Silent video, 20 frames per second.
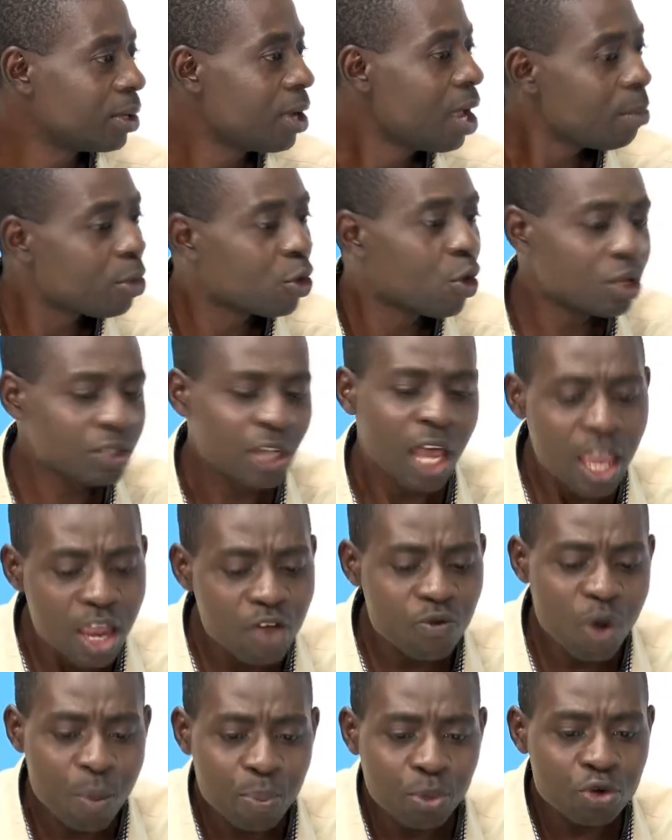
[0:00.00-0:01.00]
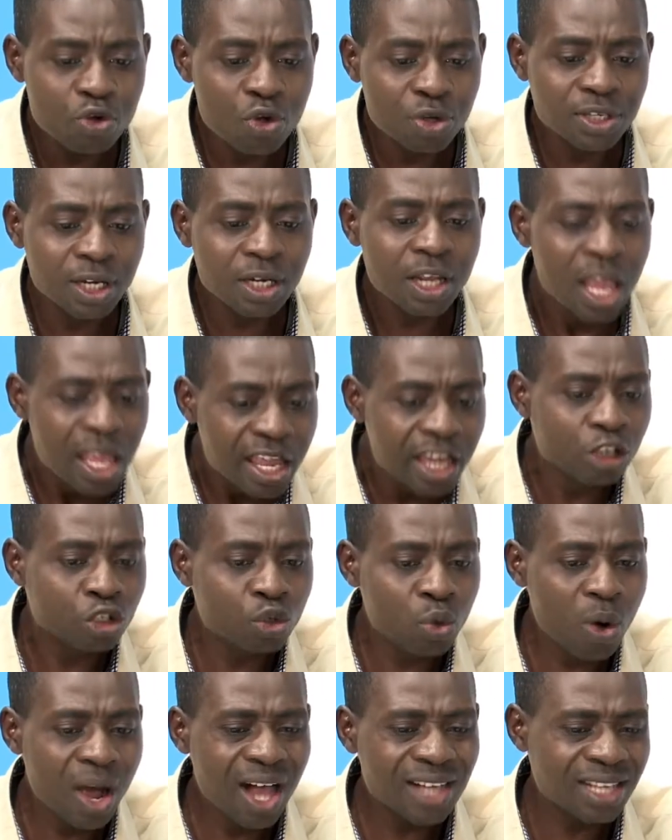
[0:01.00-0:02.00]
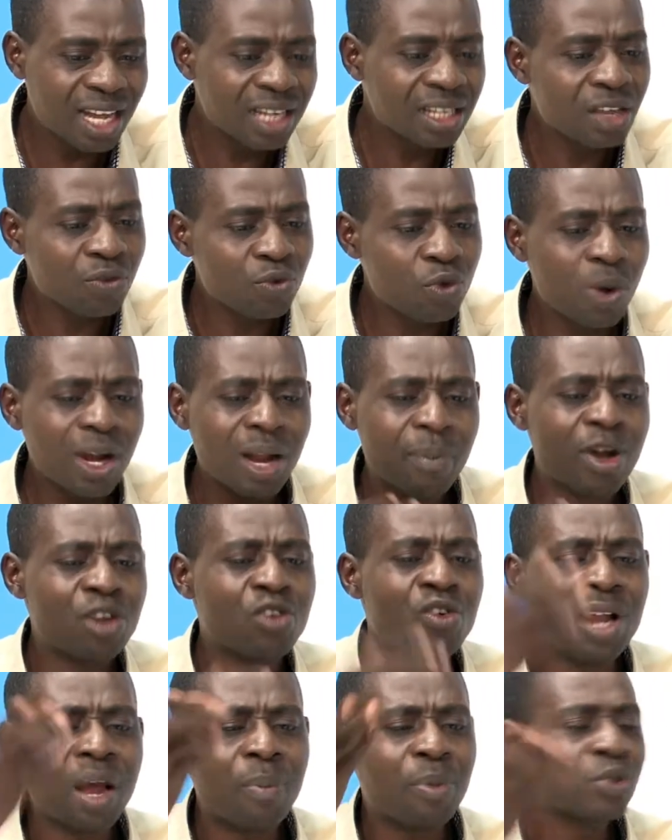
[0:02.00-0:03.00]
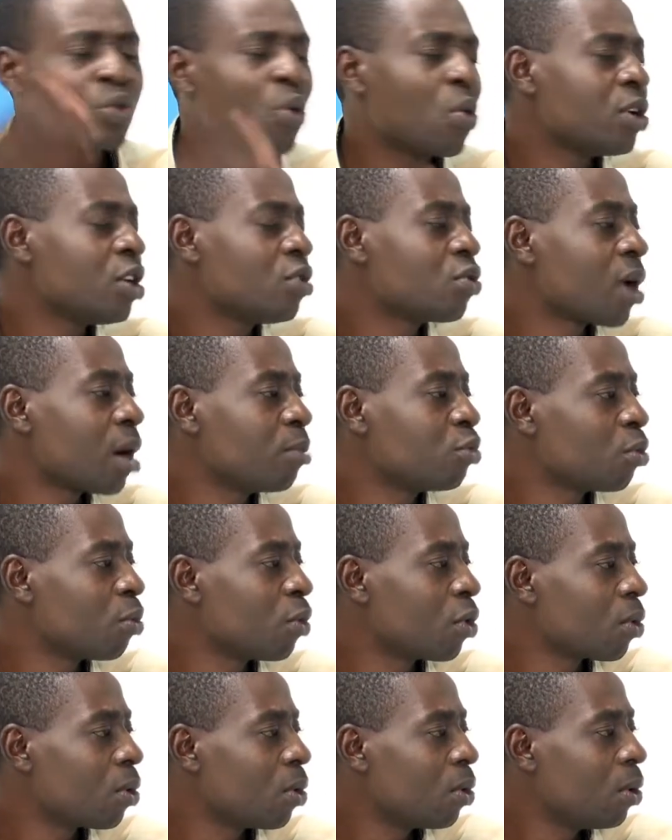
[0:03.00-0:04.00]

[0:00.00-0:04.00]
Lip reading: Because if we produce it in 2 hours and give you, what about the other person who will need to come tomorrow?